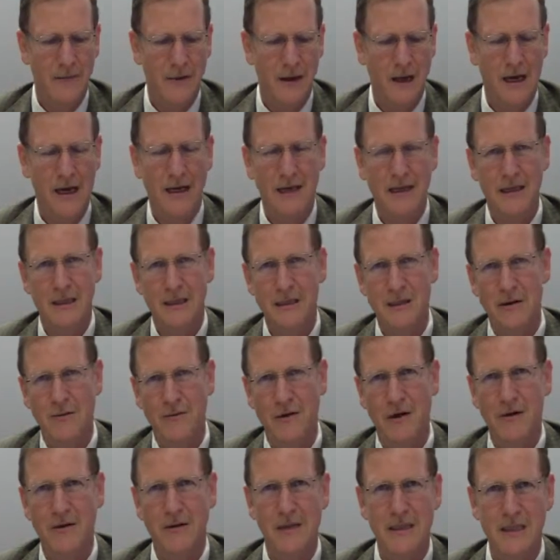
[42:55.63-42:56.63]
and it's a
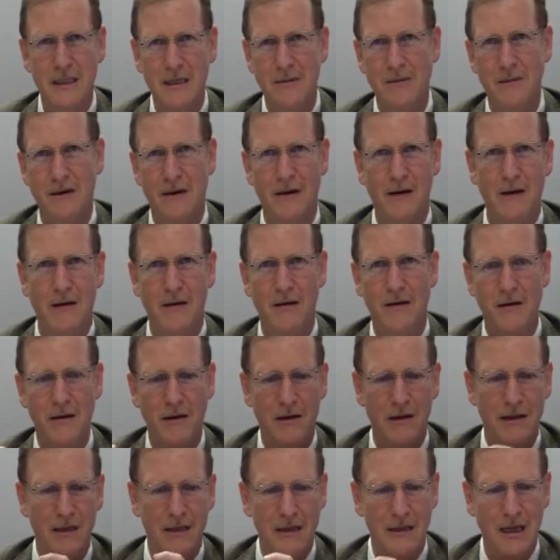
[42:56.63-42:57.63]
very similar
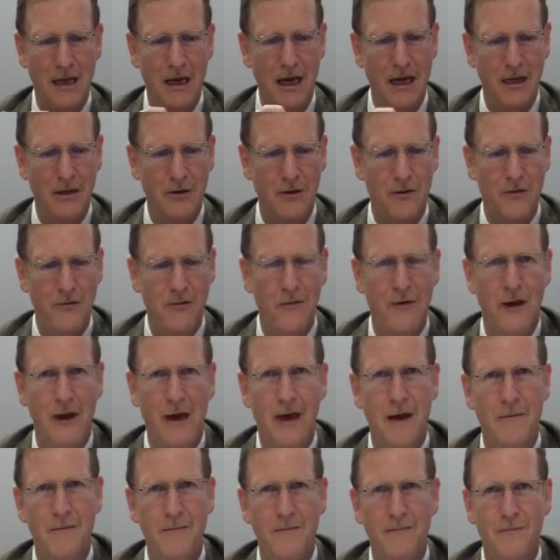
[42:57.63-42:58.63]
it's a lot of
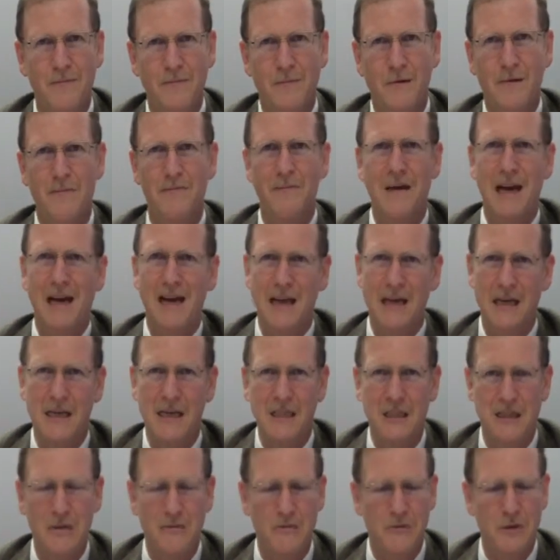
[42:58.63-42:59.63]
um,
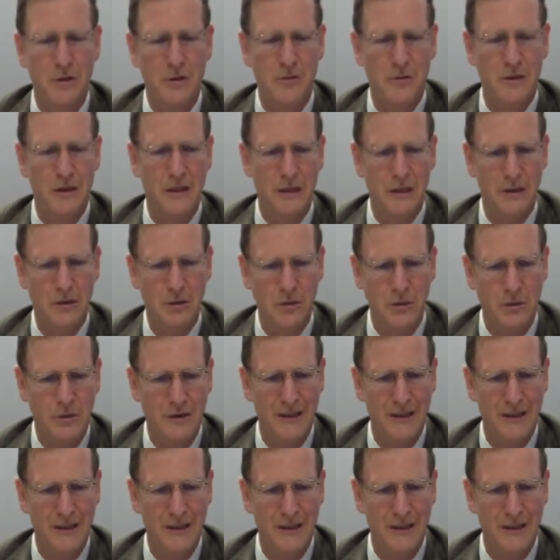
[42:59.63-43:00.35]
mechanism between the two.